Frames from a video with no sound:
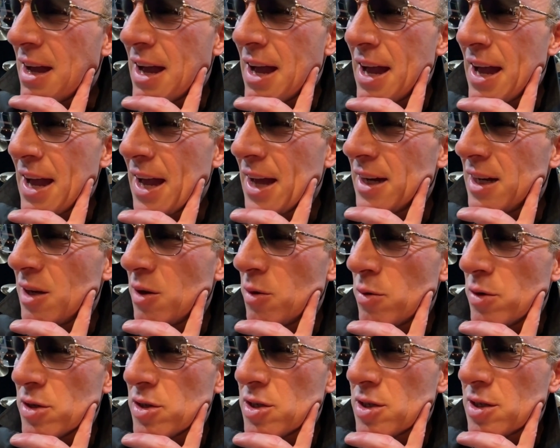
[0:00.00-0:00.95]
And
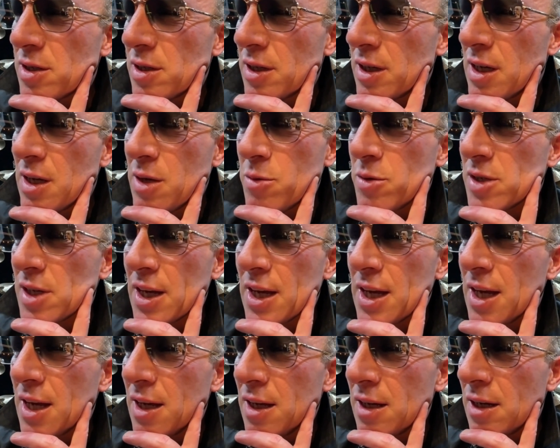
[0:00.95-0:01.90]
he was a
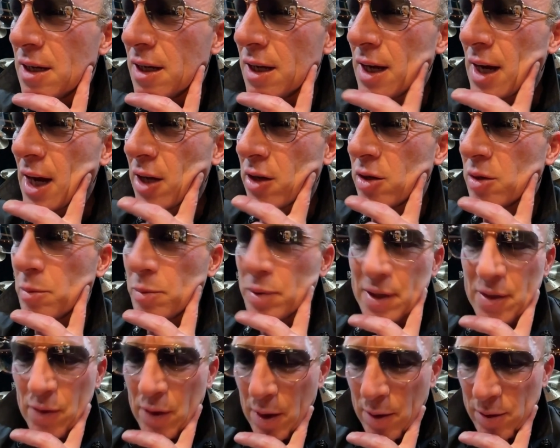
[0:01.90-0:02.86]
kid. I couldn't
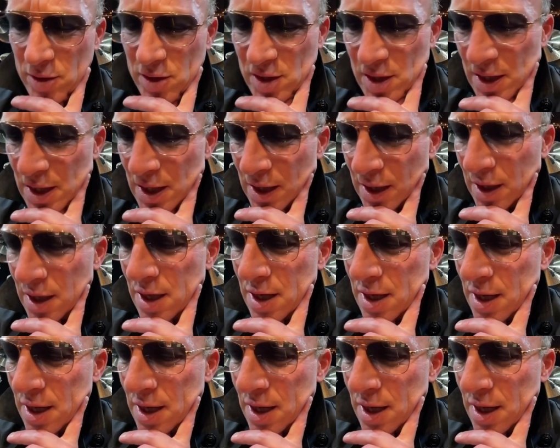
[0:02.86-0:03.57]
believe what I was seeing.